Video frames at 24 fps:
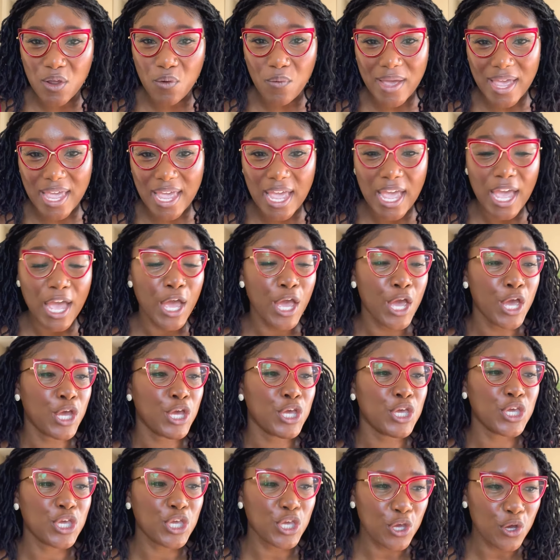way,
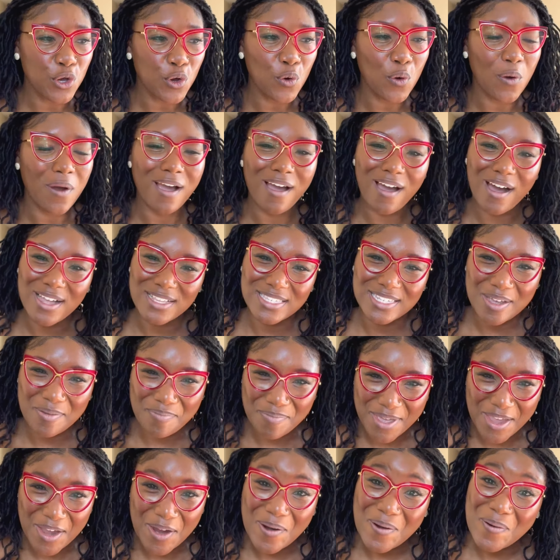you got a
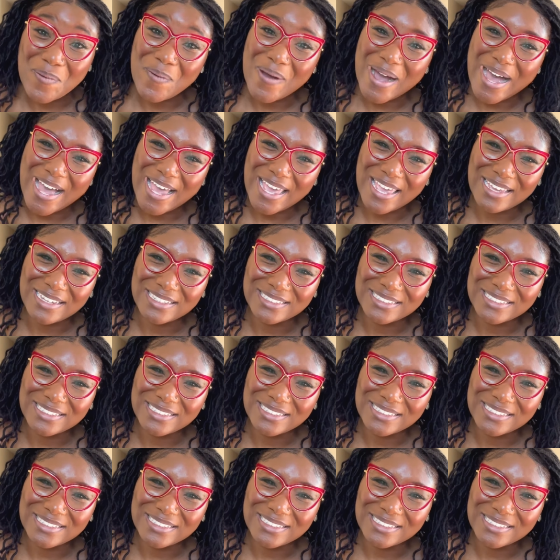bigger why.